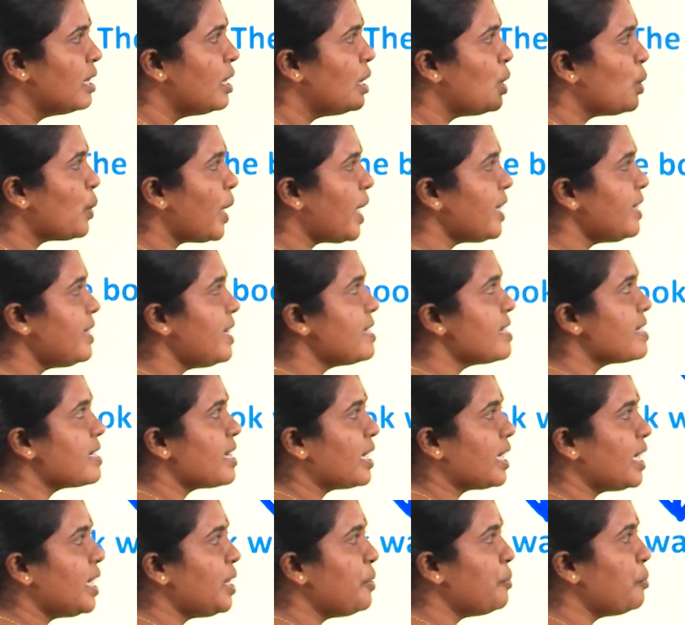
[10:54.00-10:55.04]
Look at this
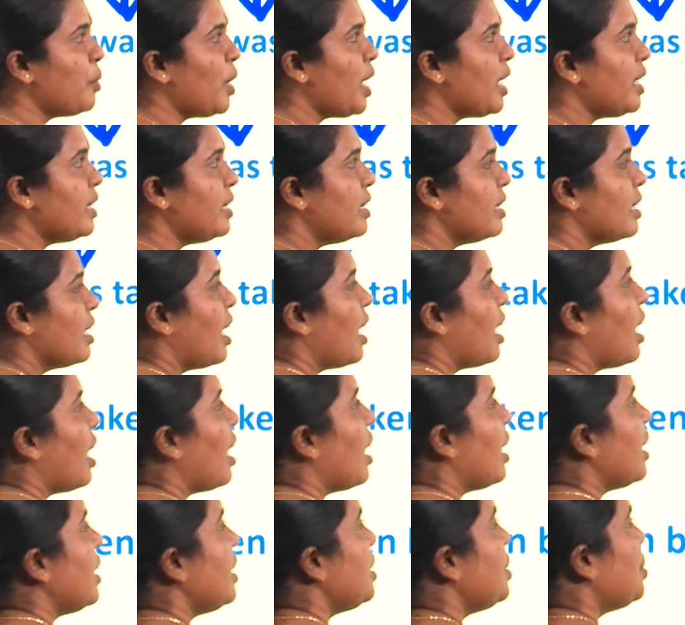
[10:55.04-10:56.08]
second one.
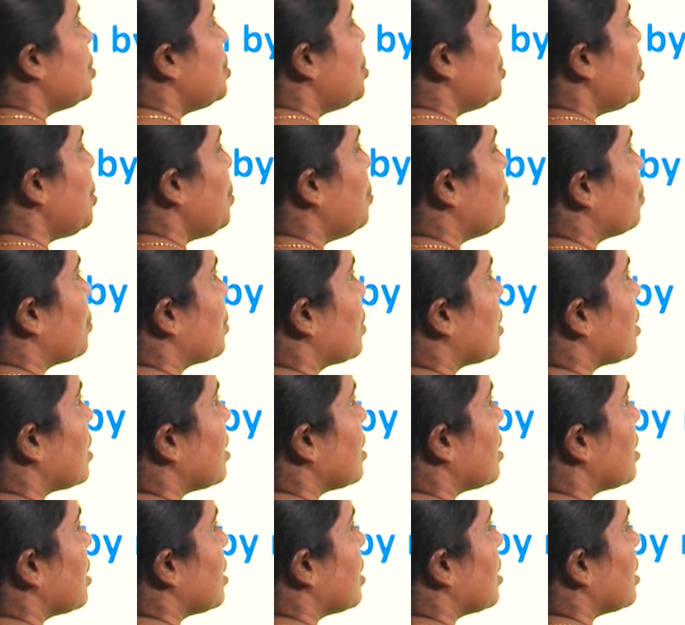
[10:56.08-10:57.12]
I took.
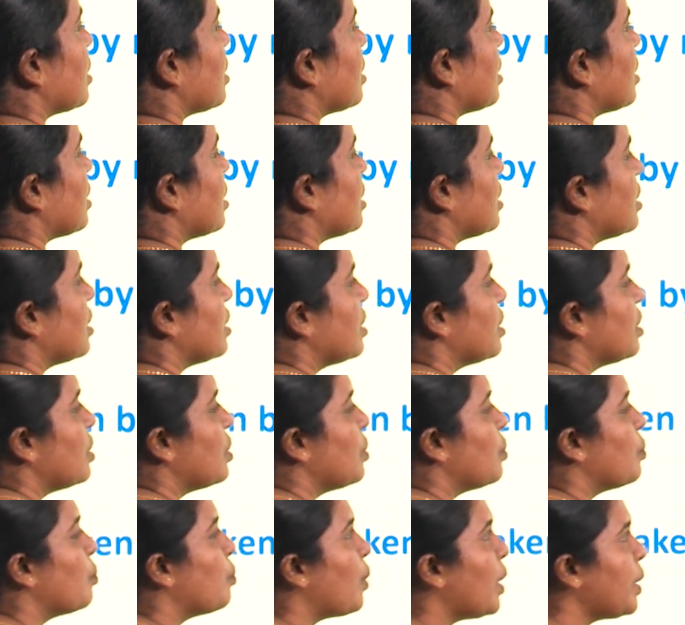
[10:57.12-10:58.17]

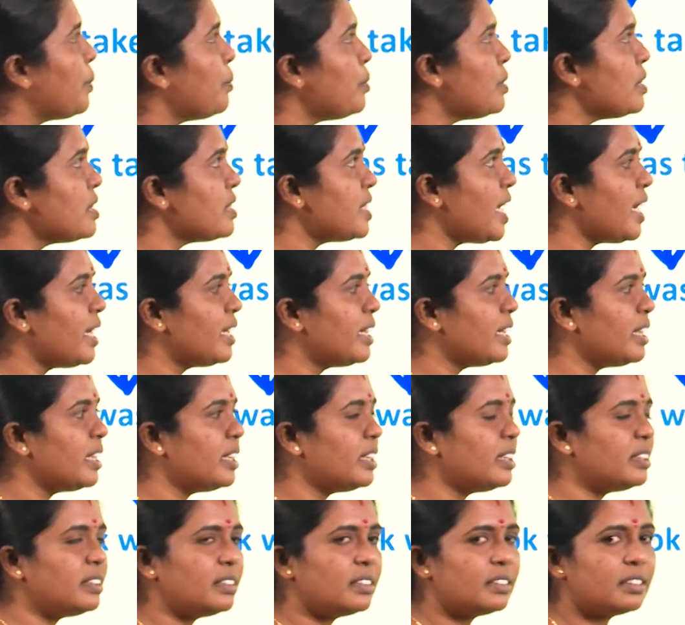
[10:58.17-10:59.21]
What was
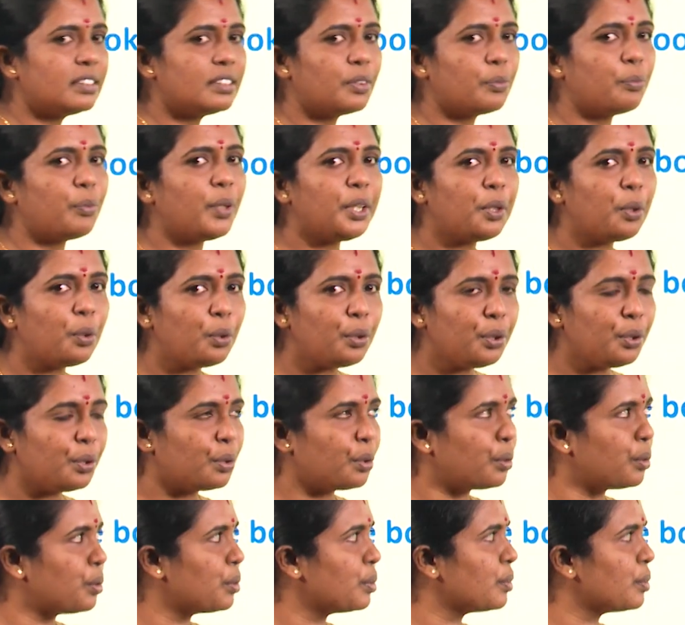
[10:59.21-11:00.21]
taken? We don't know,